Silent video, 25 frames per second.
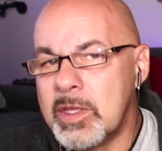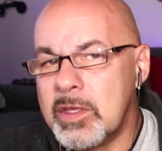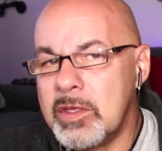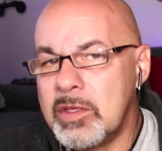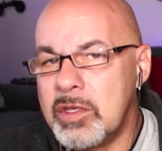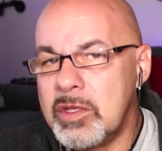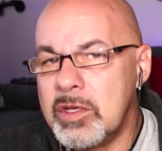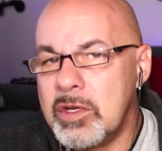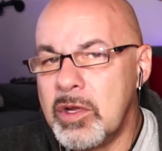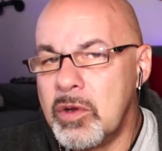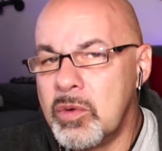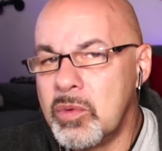
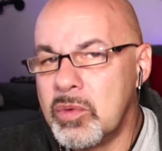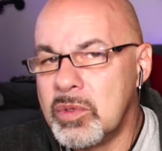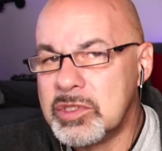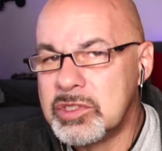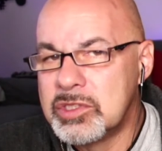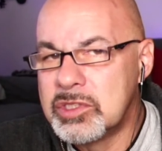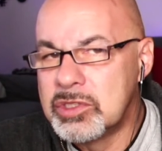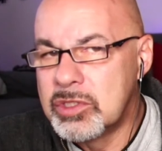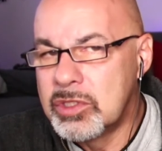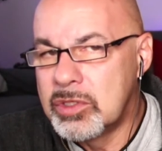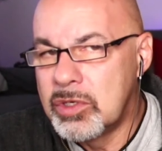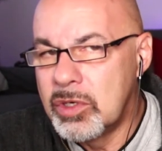
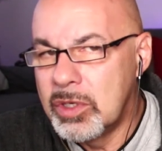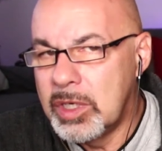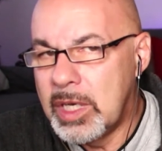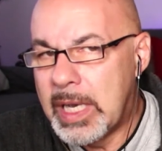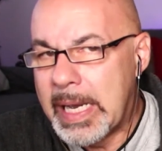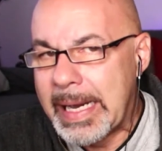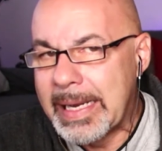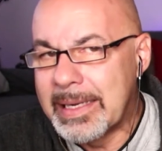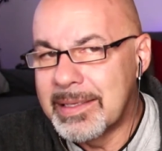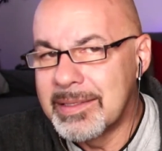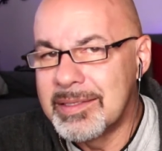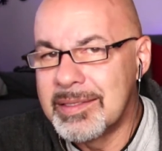was
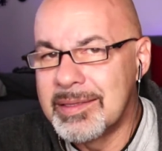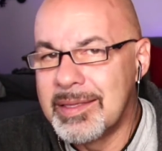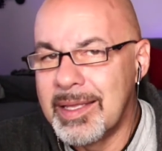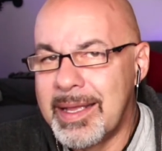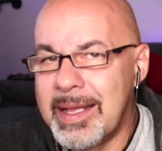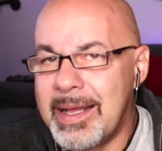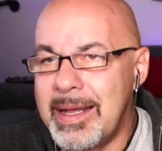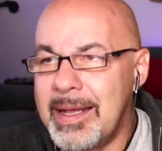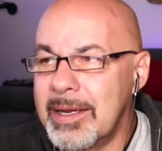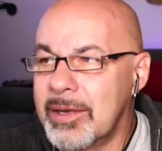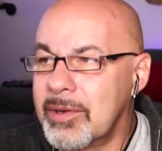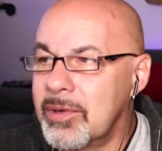cracked. The
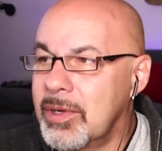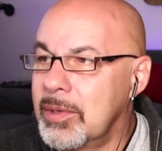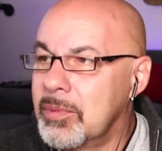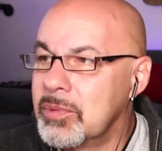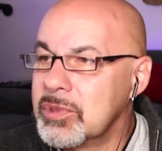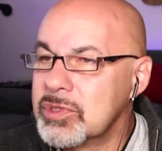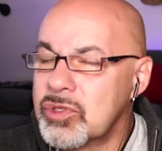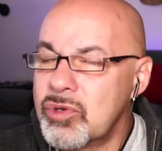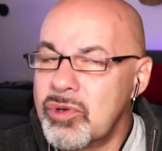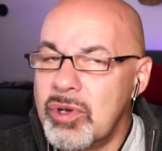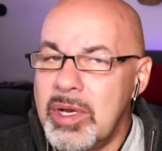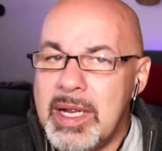concrete
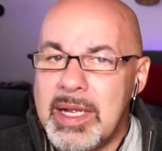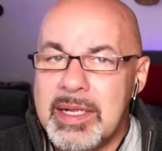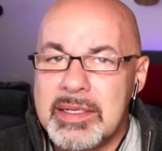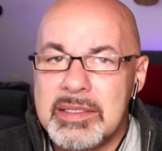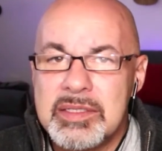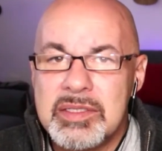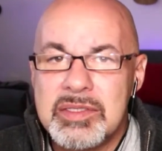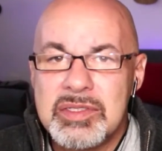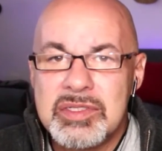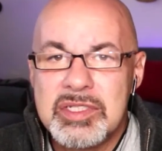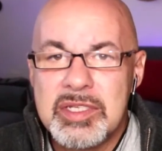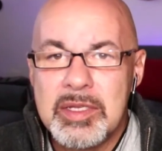was cracked
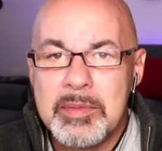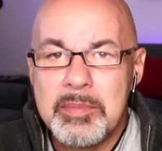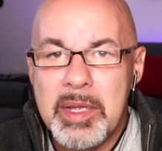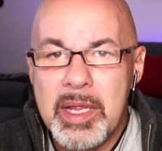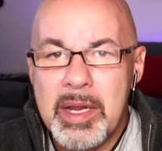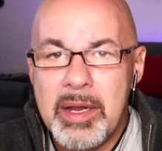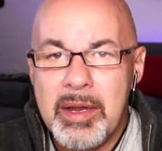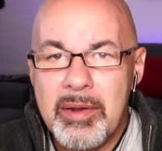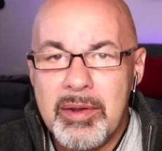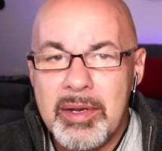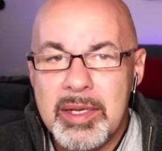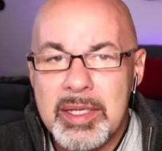in some
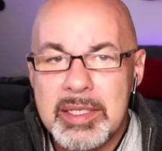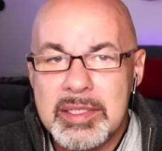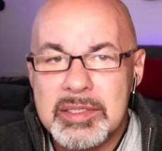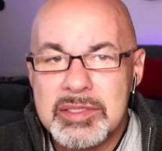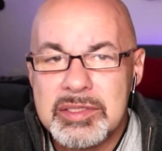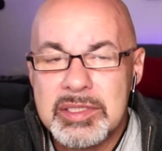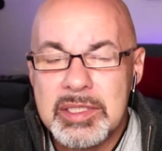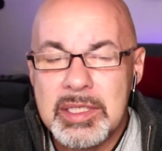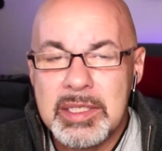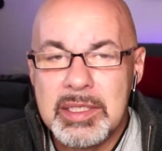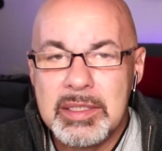areas,